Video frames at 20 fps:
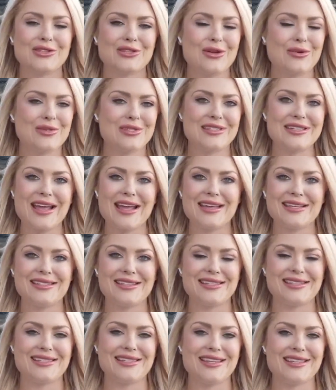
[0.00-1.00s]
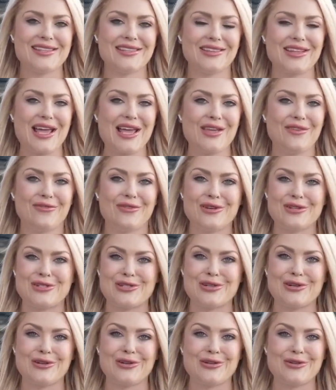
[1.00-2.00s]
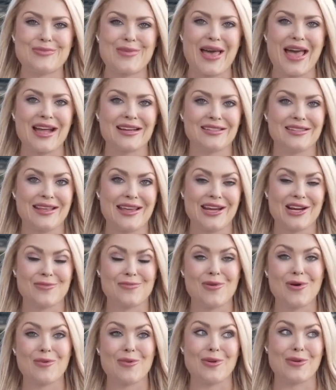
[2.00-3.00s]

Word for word: So it's nice to see the life return back to the airport.